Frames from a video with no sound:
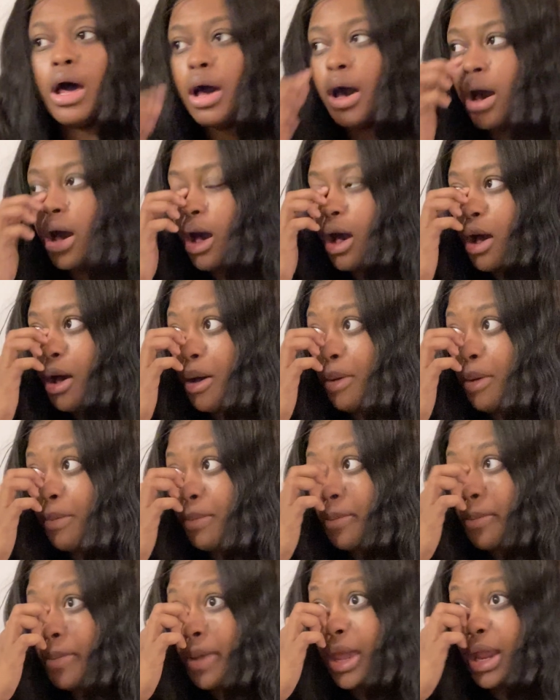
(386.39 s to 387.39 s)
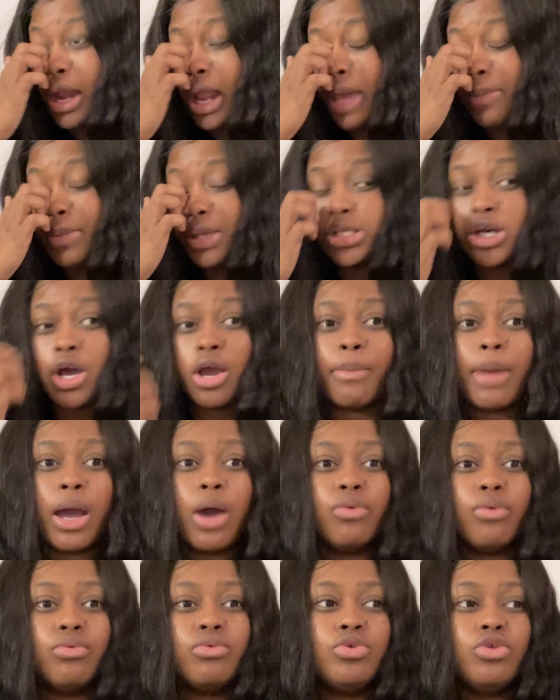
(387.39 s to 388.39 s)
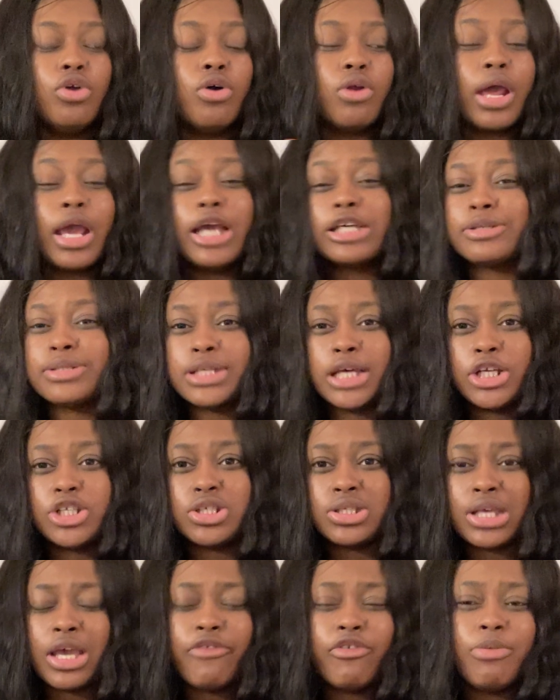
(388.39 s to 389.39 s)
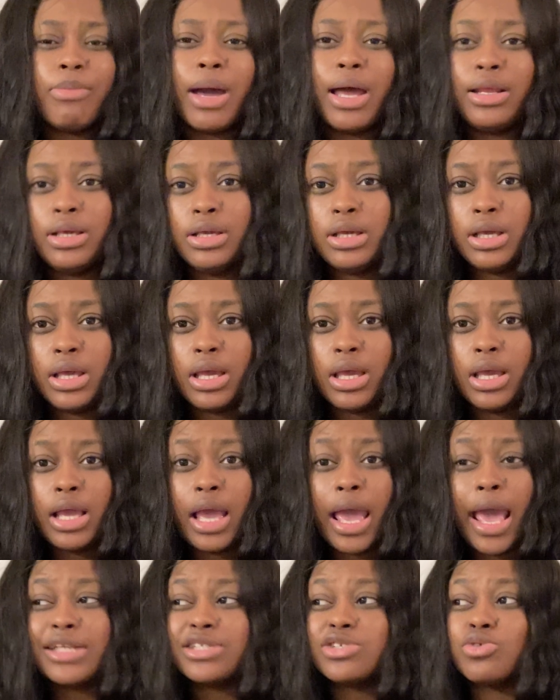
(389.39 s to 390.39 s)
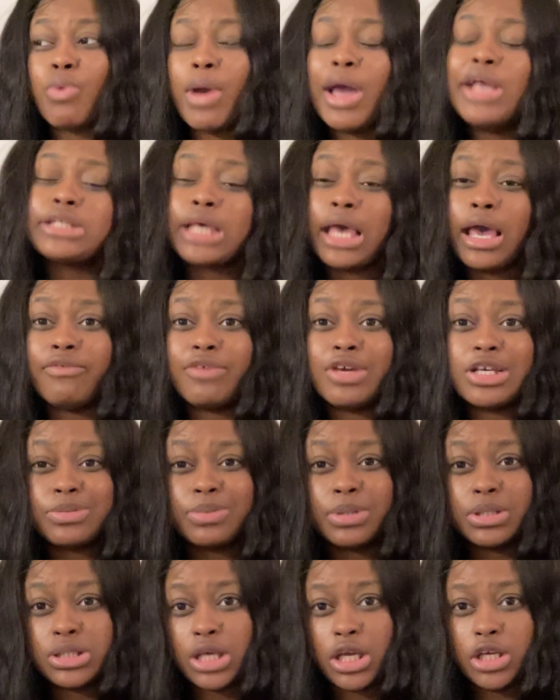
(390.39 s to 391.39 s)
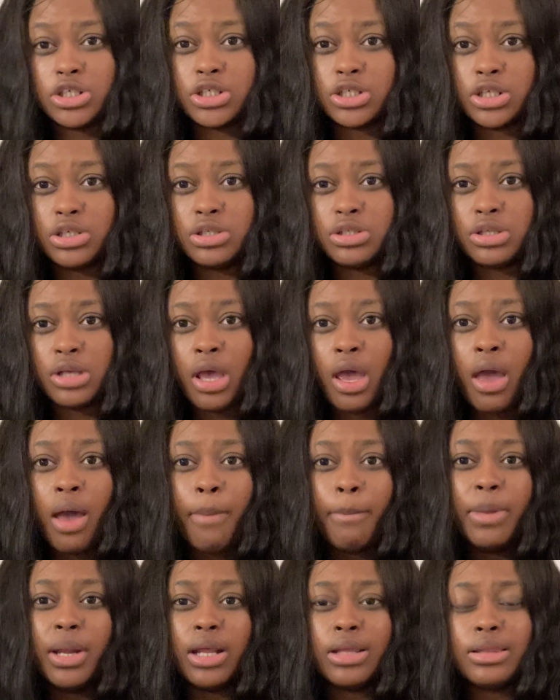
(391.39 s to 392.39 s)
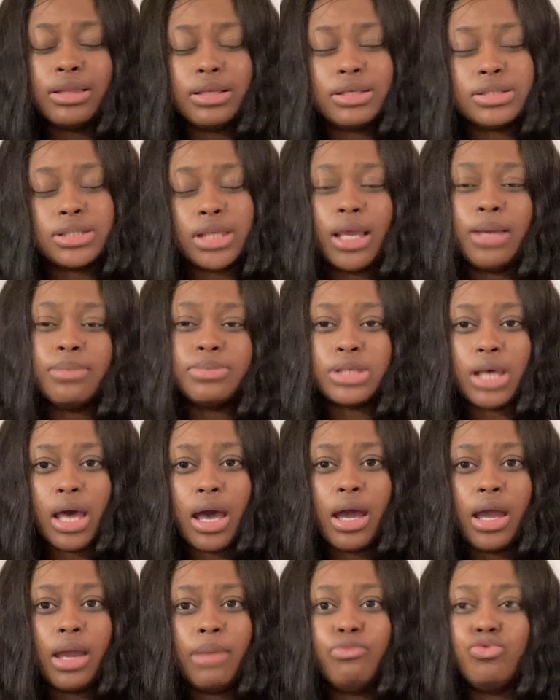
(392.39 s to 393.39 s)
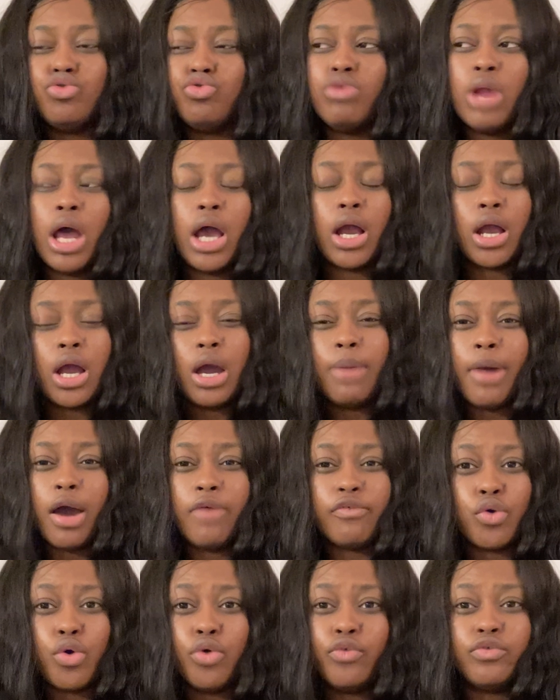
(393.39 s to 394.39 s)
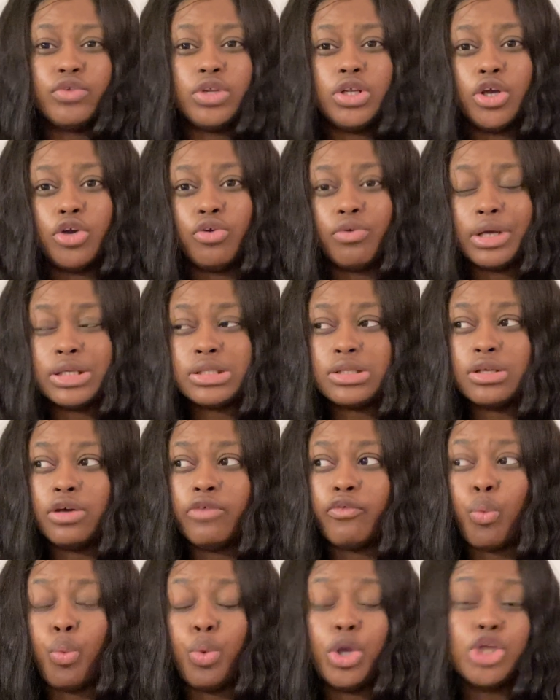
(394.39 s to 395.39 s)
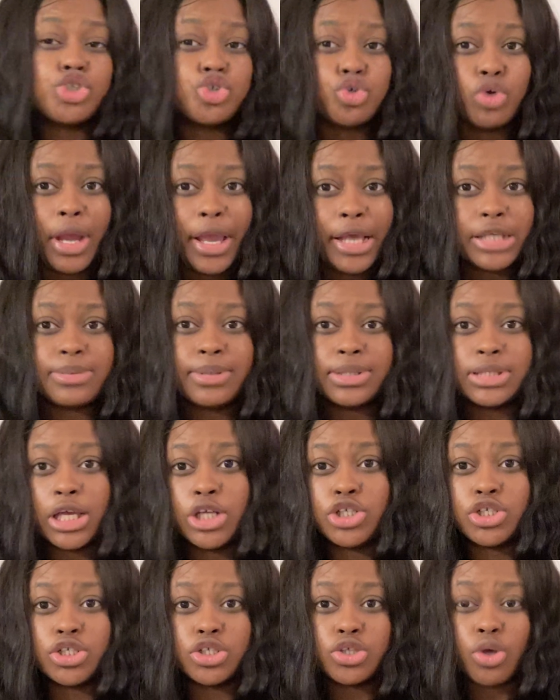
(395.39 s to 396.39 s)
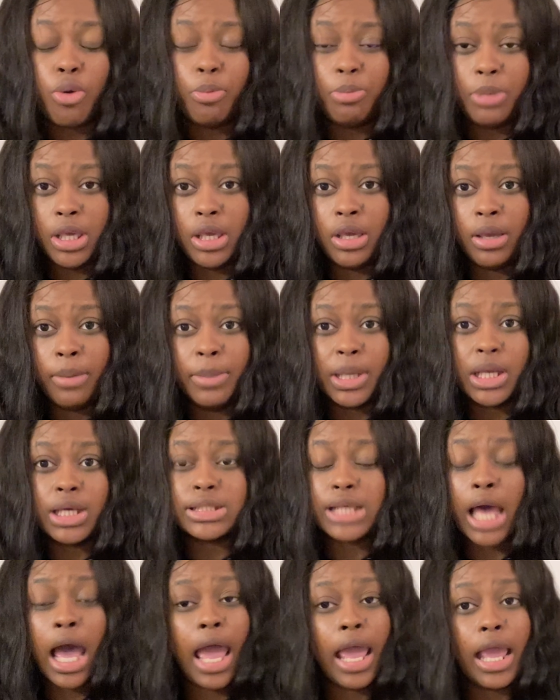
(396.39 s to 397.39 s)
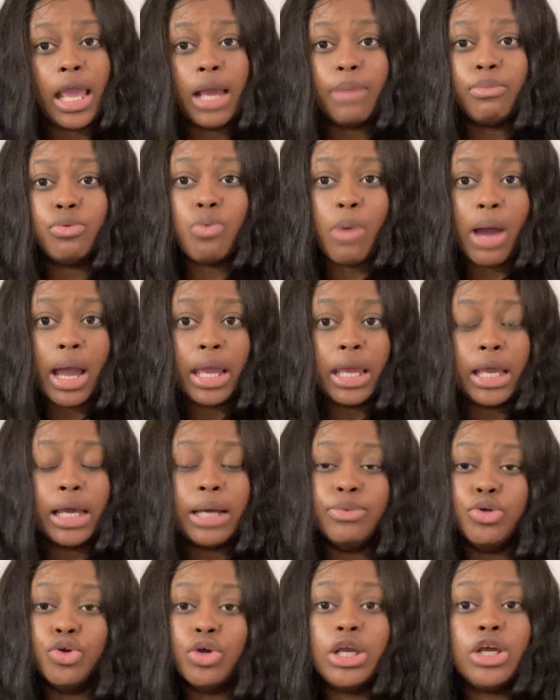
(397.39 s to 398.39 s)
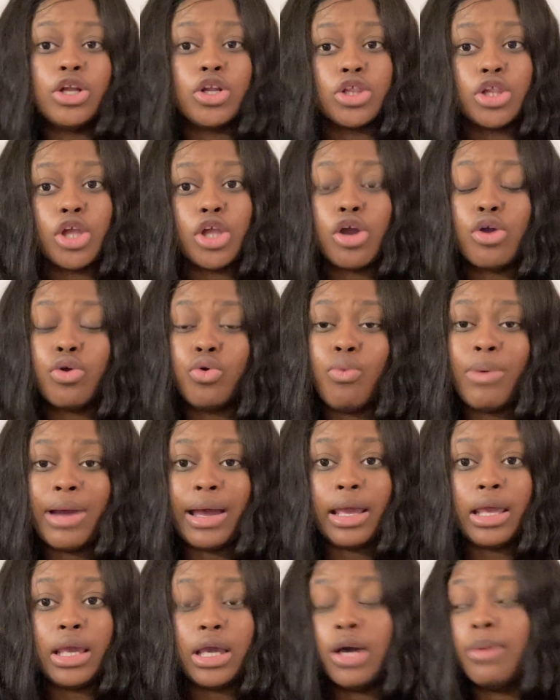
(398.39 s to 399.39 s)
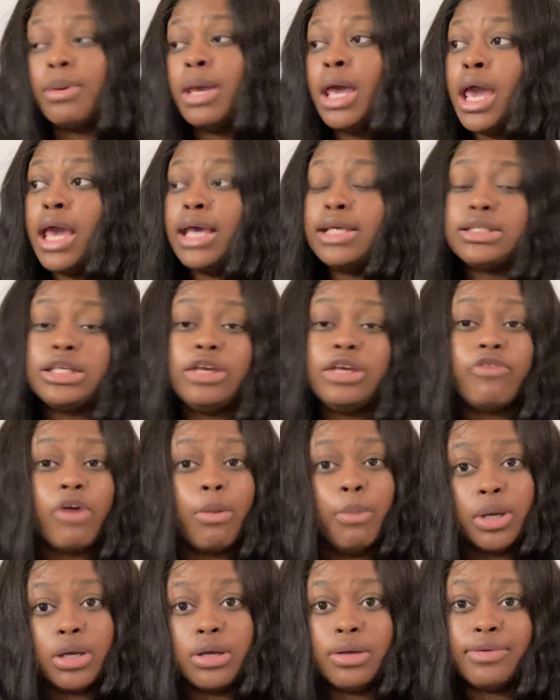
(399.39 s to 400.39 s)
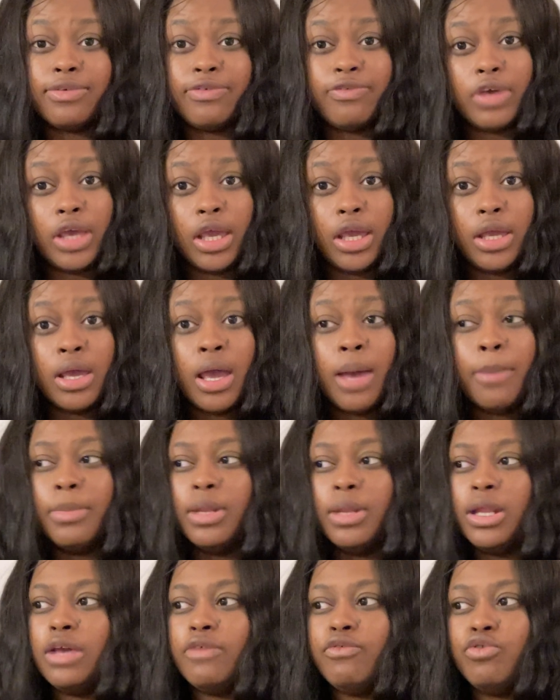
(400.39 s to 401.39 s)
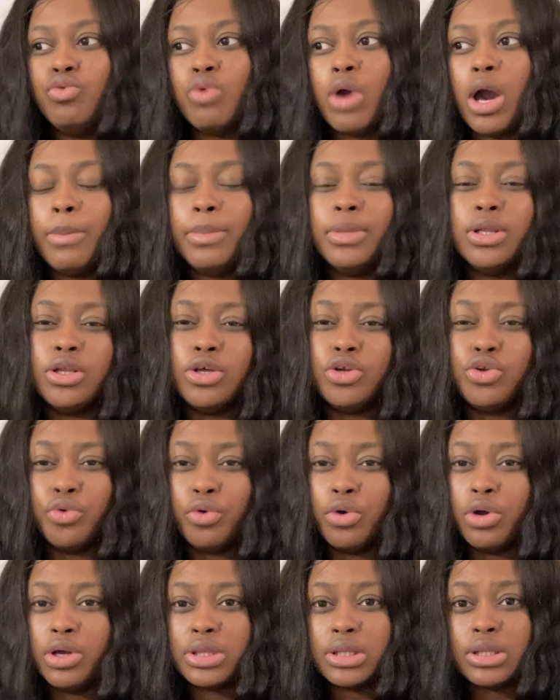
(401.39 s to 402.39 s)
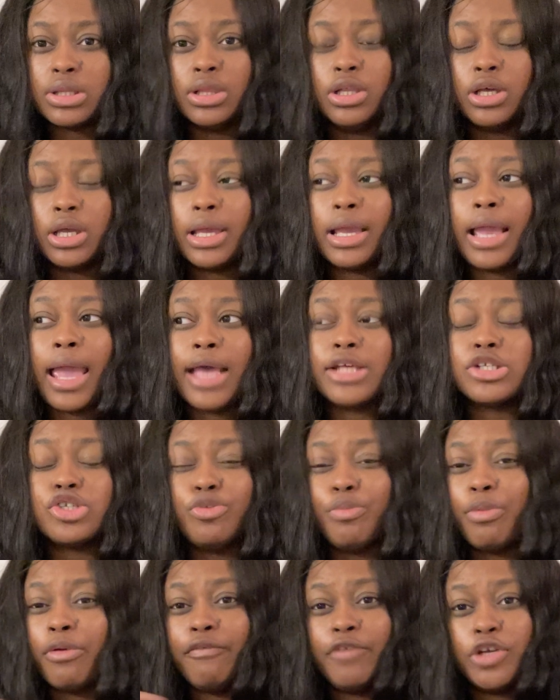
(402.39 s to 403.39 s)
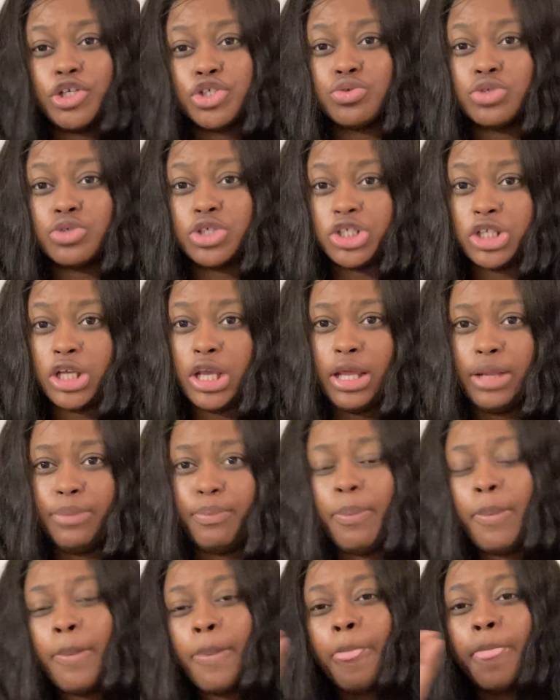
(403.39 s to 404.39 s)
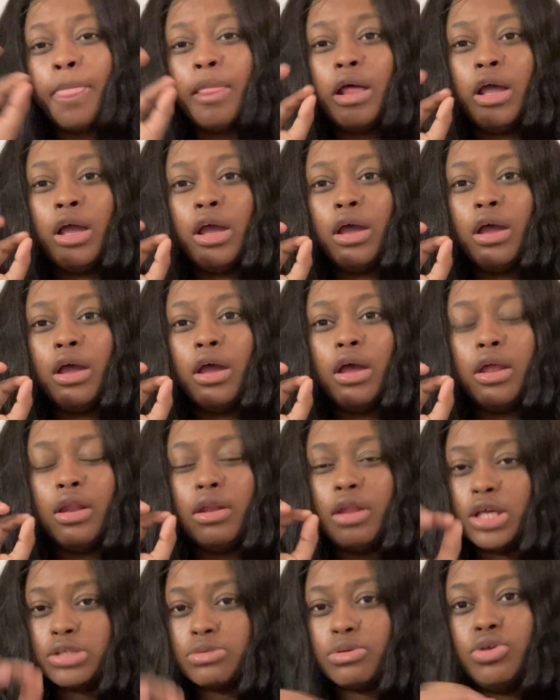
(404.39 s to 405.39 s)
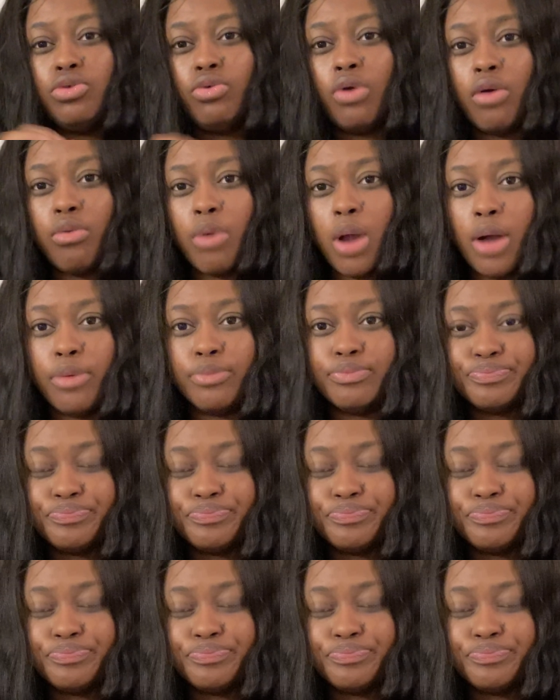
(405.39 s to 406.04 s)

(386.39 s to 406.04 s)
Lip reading: And they be talking about, their expectations. Everybody has a right to have expectations, but at the same time, do not come off overly aggressive with your expectations on me, because I am who I am. You're here to learn who I am and see if I'm a good fit. But if you come in the door looking at superficial shit, that's where you go wrong.